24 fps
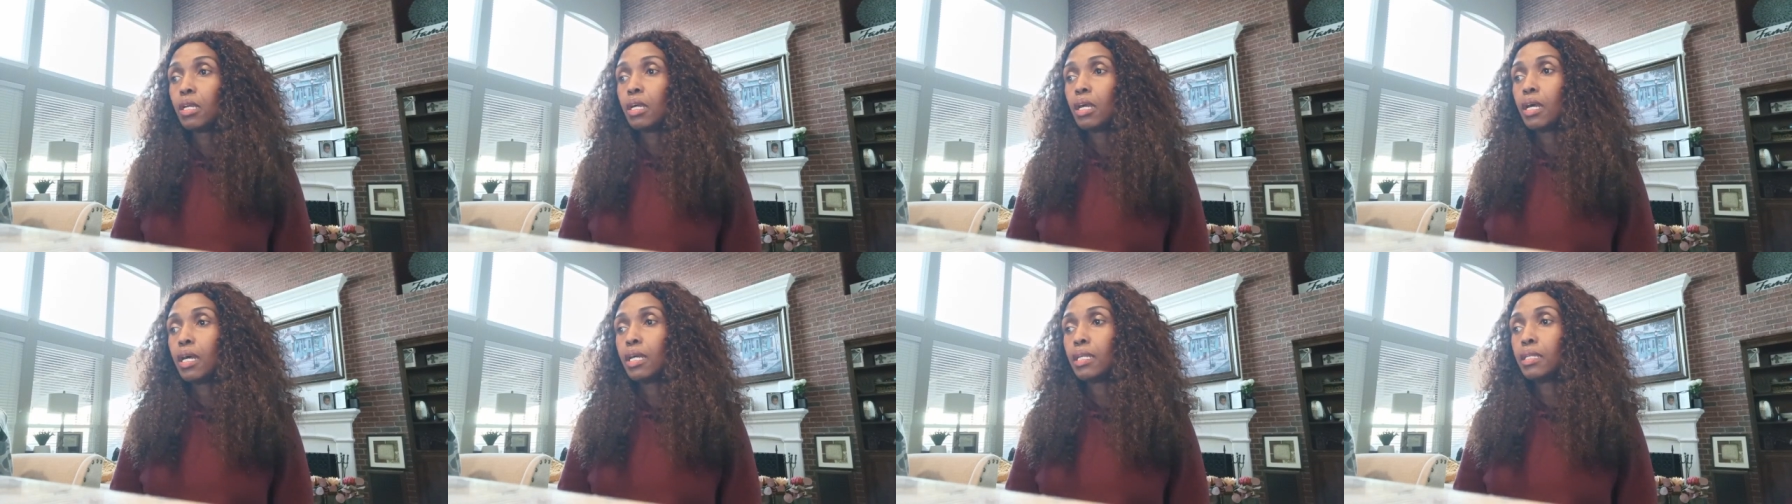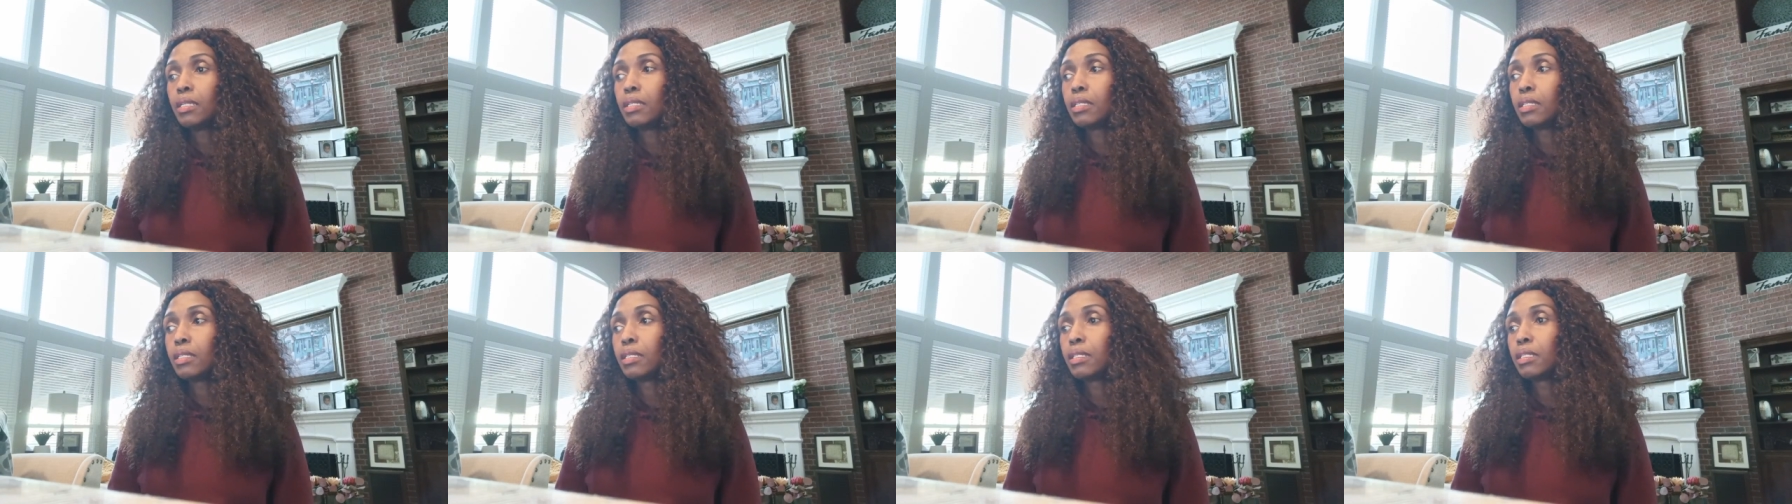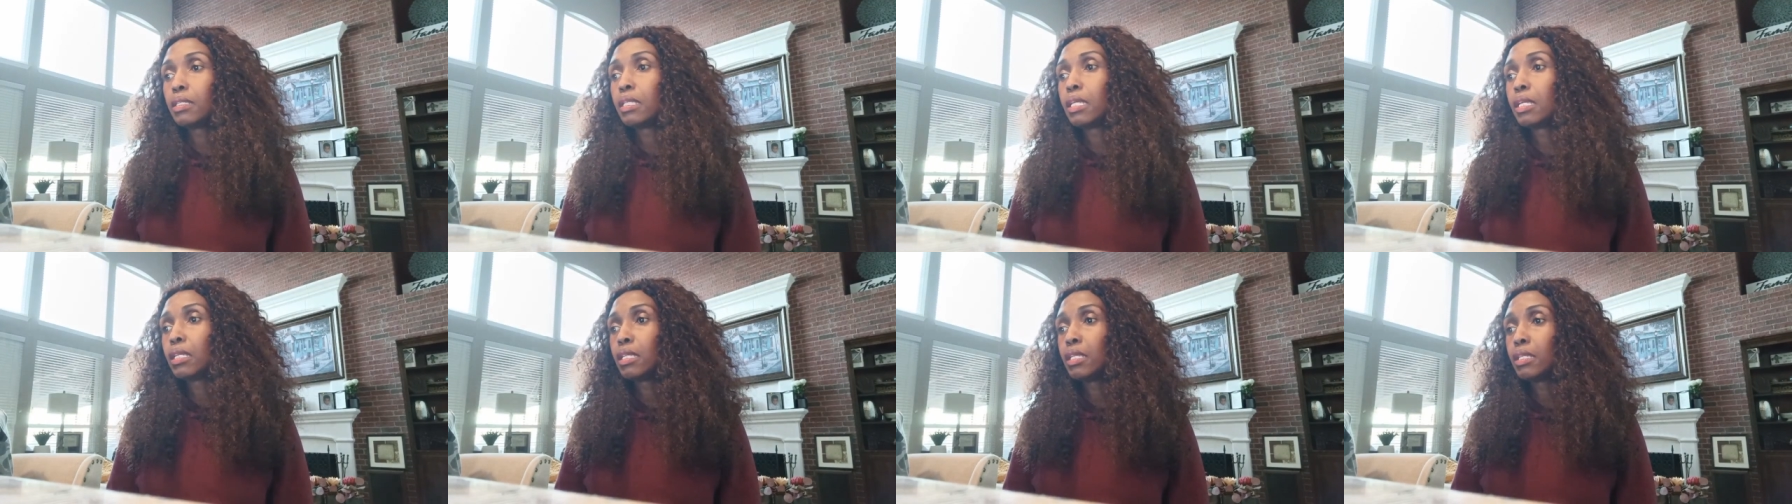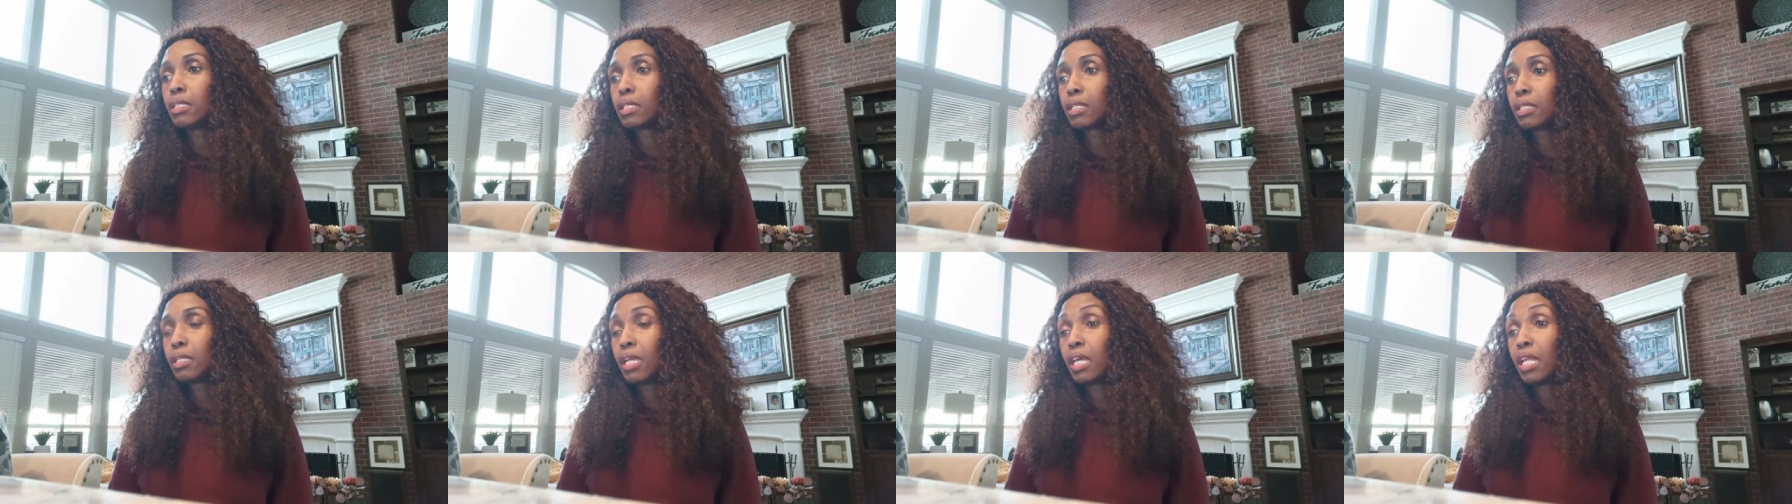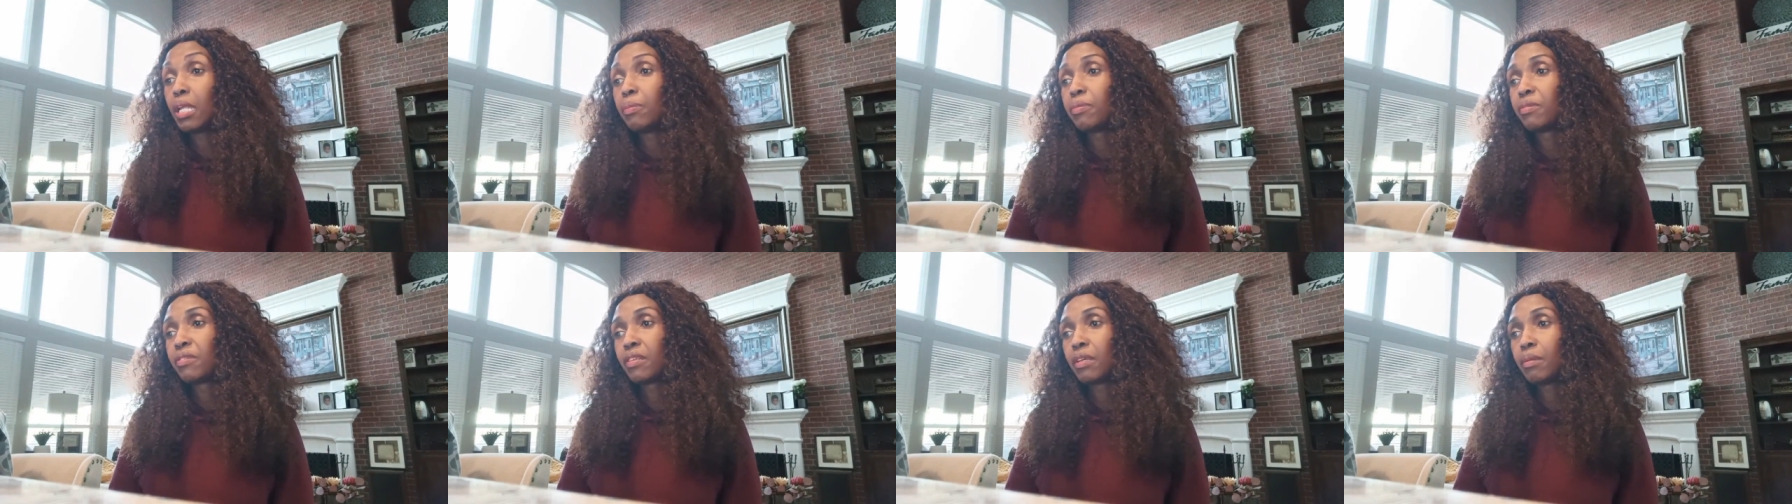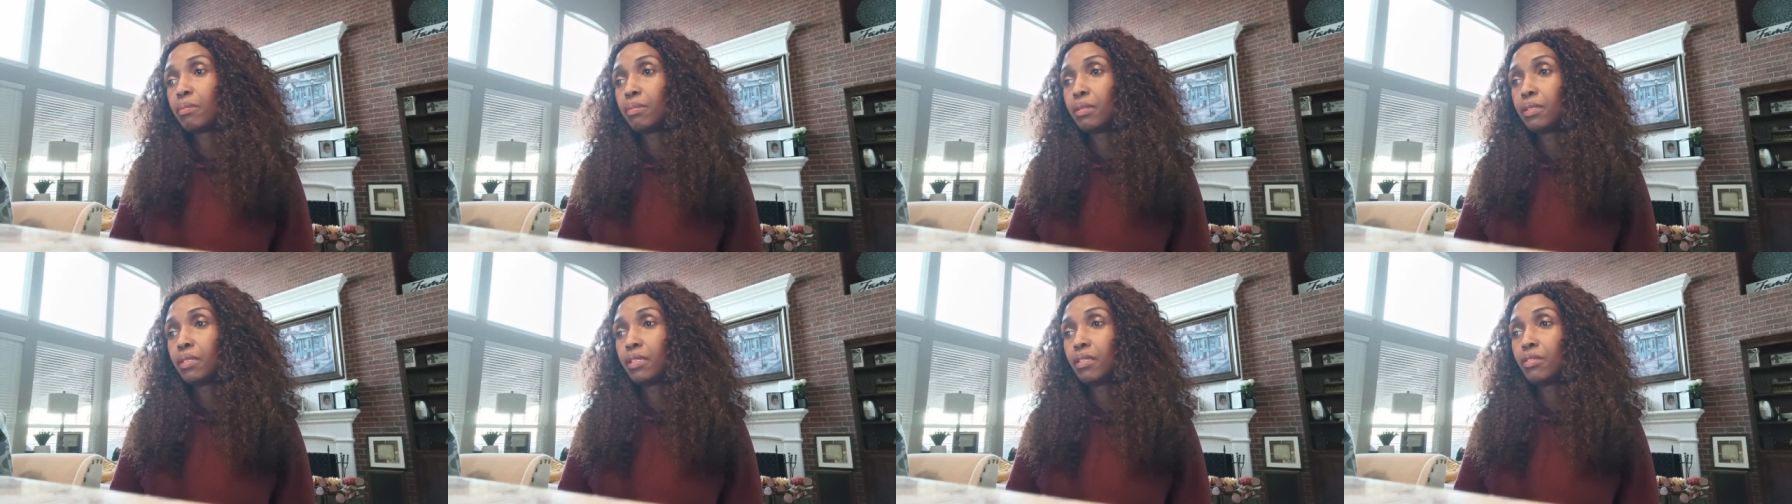and uh, that it can help
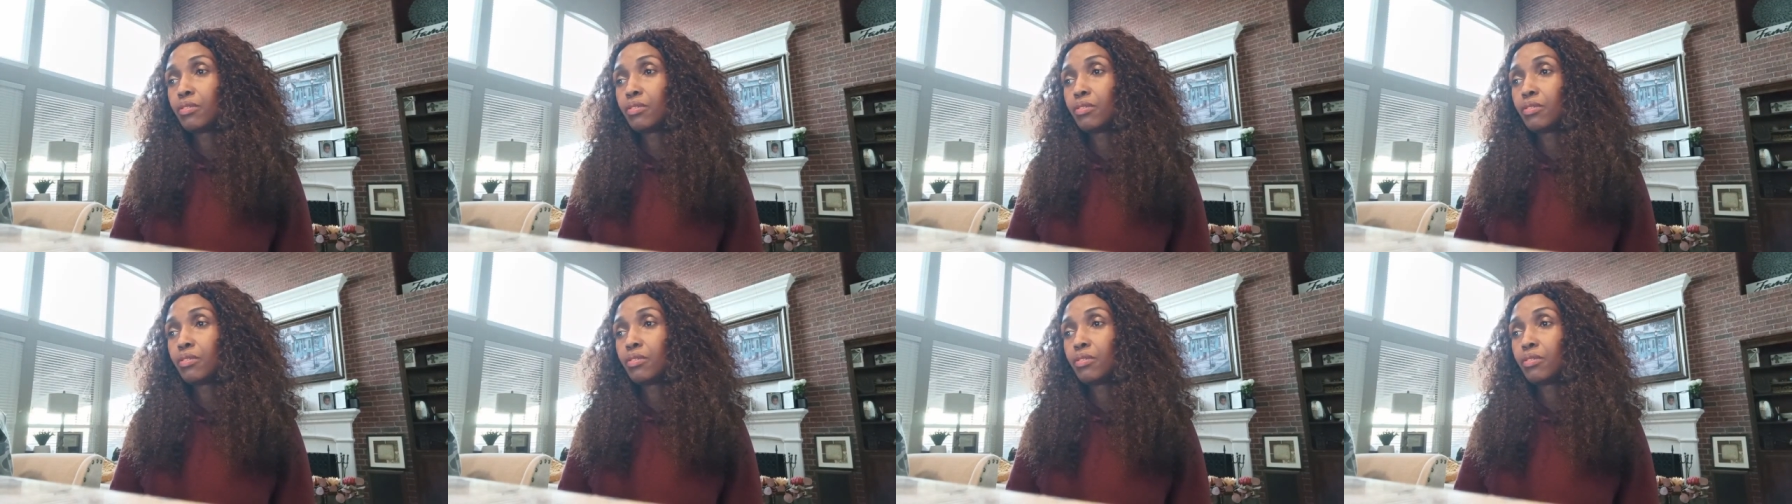somebody.